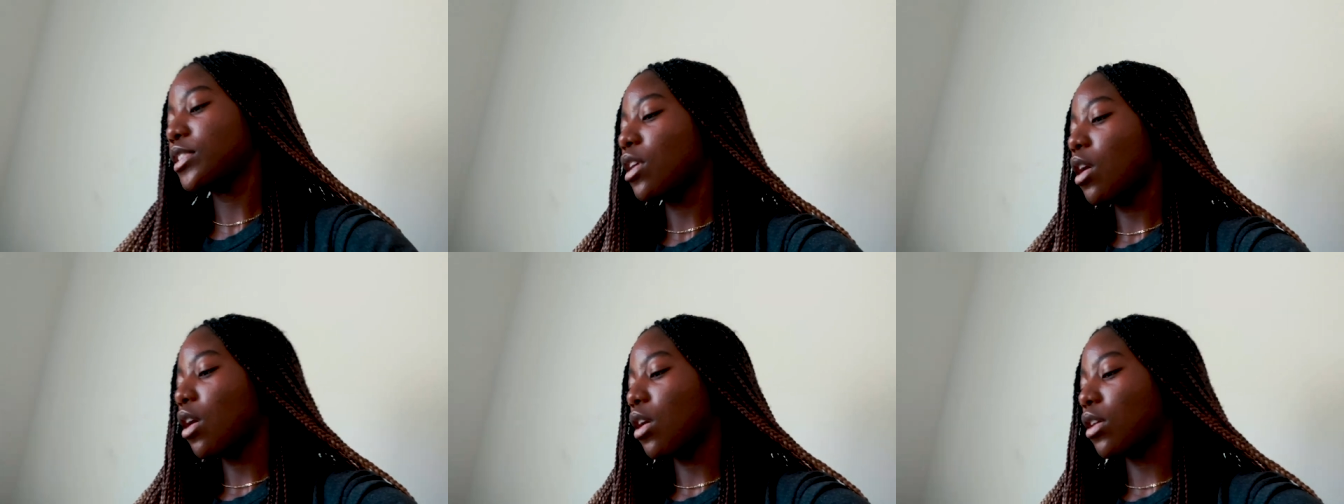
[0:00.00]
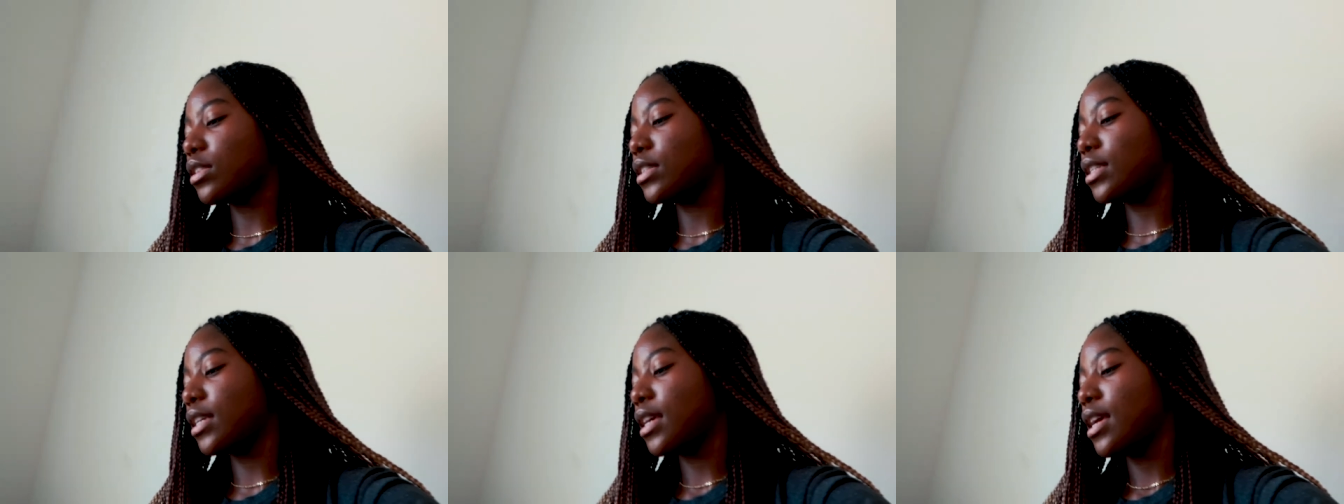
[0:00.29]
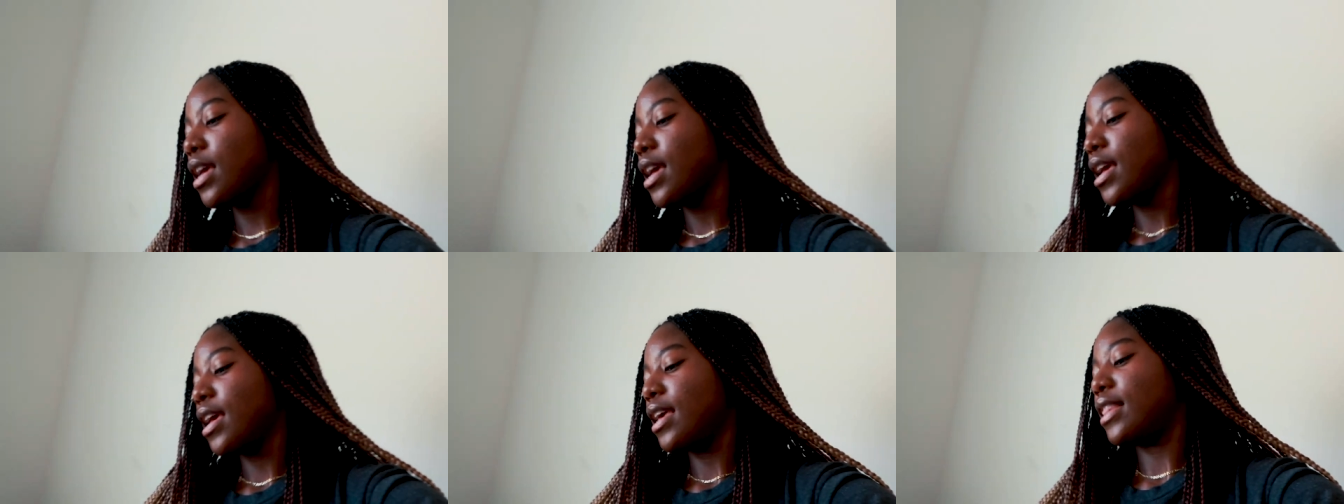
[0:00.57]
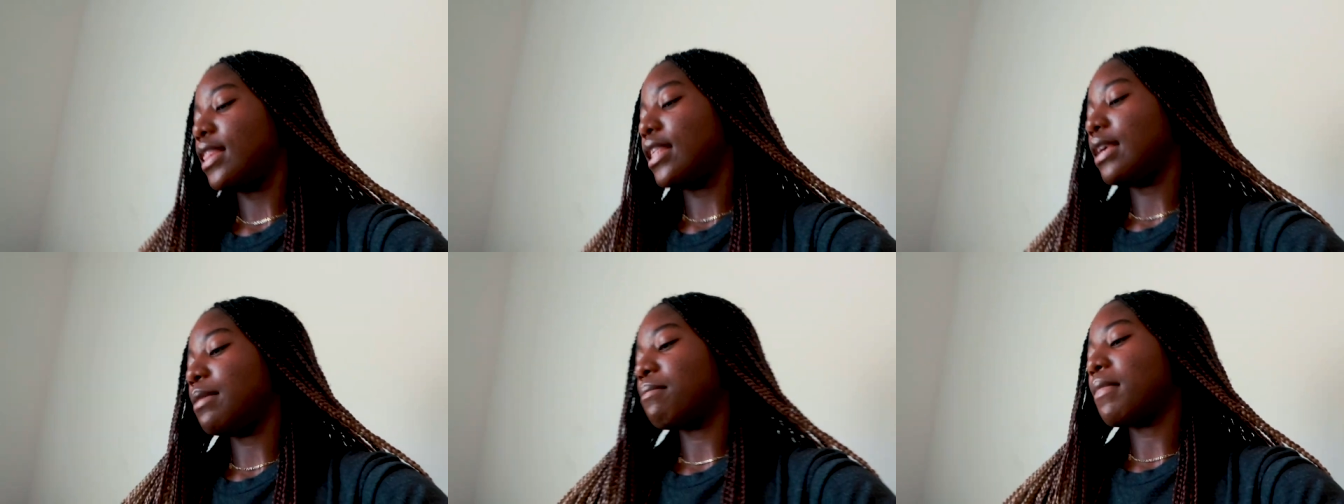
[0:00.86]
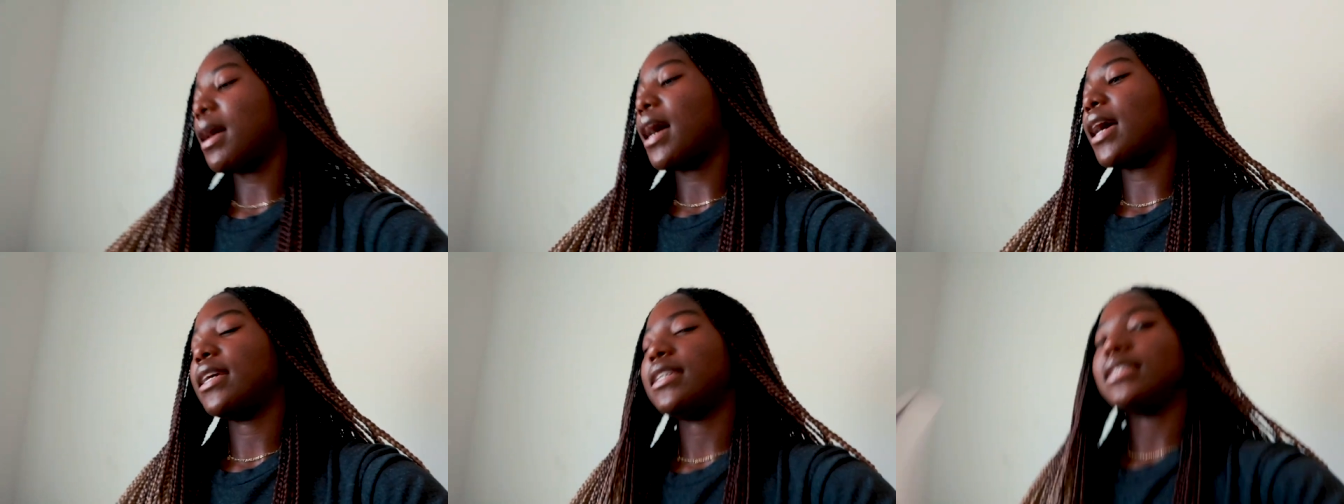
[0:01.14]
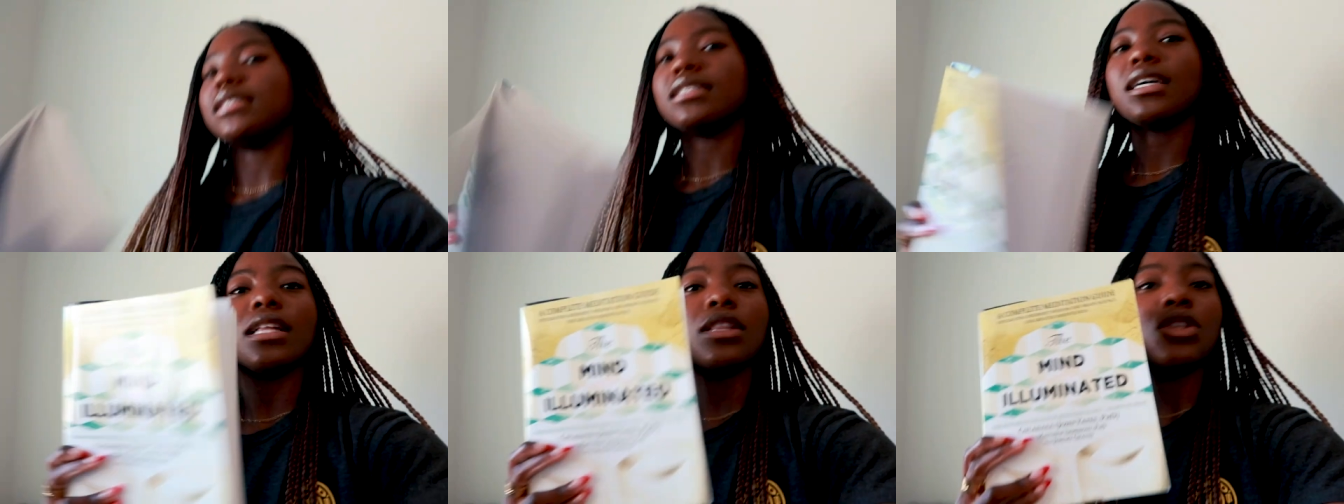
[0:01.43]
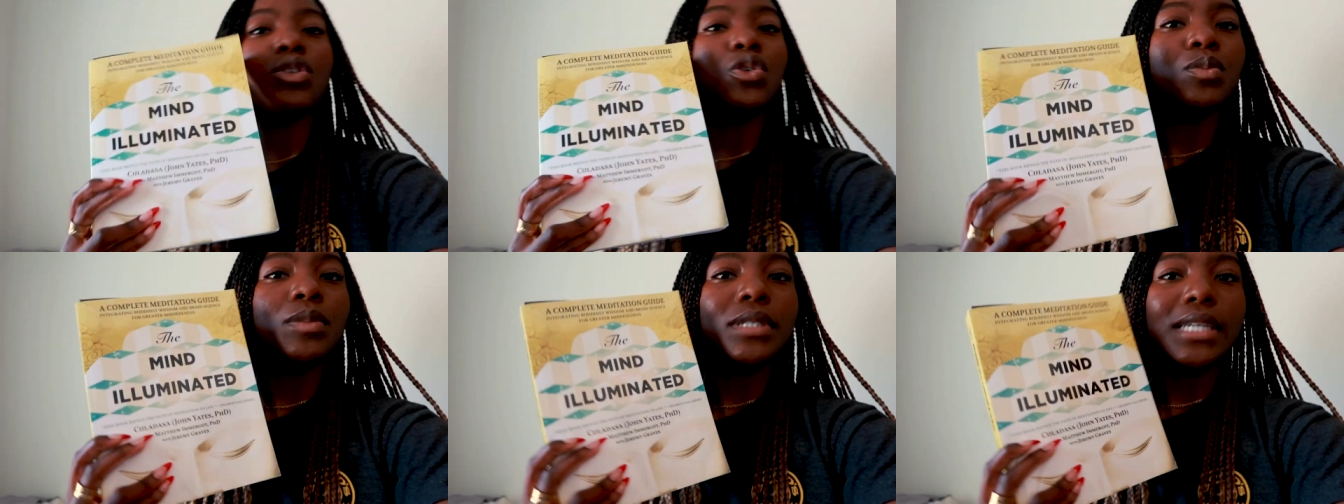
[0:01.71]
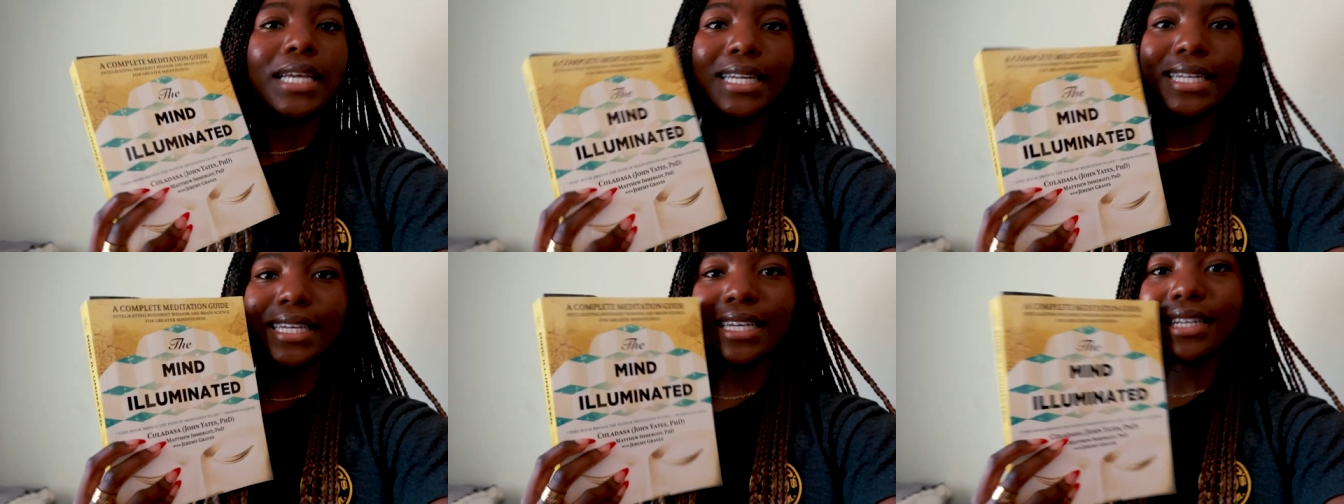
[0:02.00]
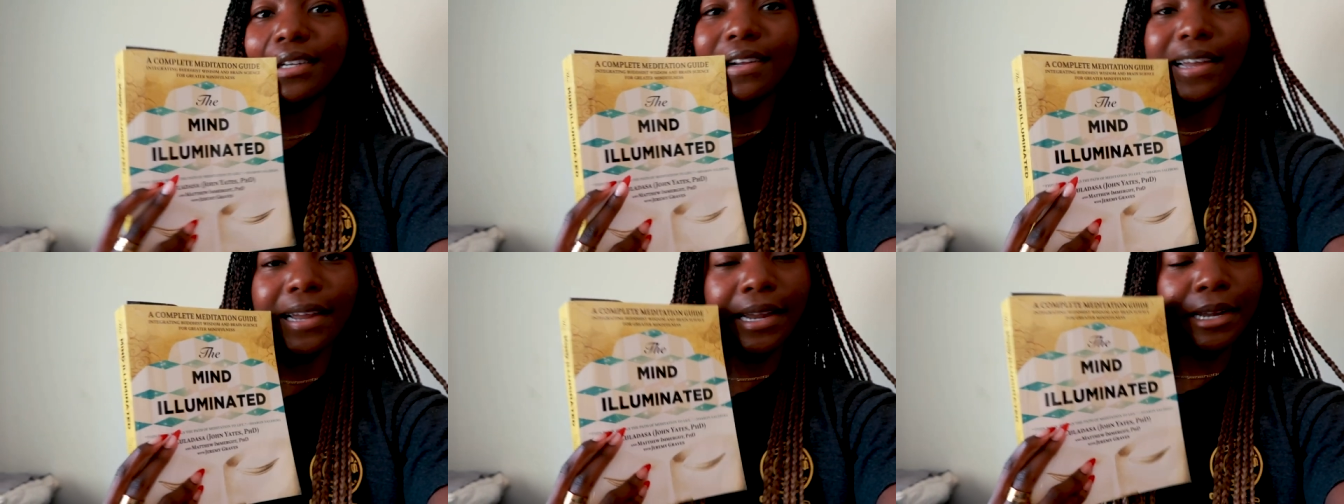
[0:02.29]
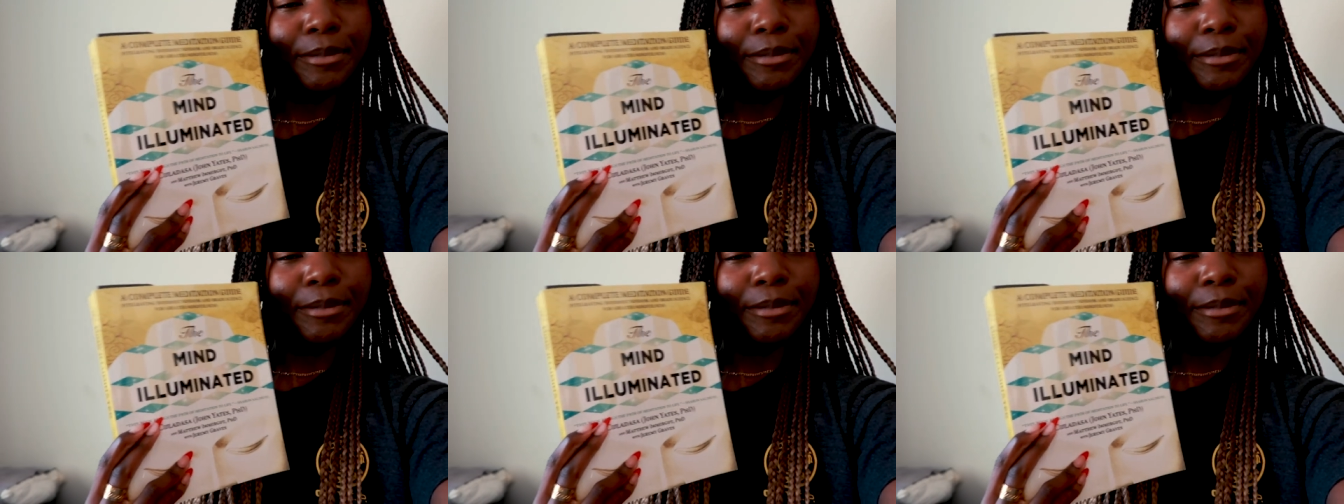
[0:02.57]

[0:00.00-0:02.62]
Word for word: it's called the Mind Illuminated.